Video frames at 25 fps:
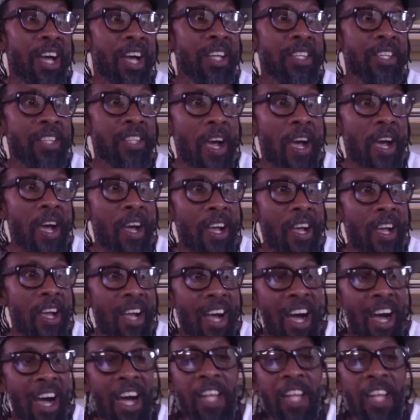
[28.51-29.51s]
and
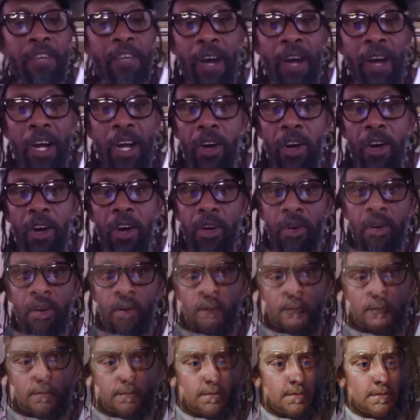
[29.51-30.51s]
Oliver
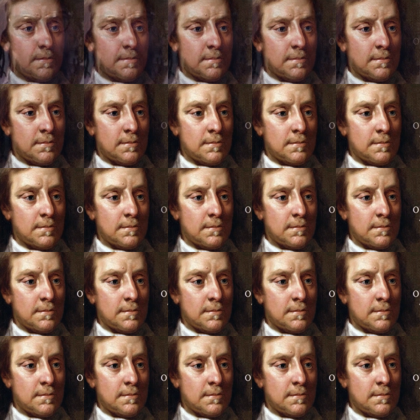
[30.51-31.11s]
Cromwell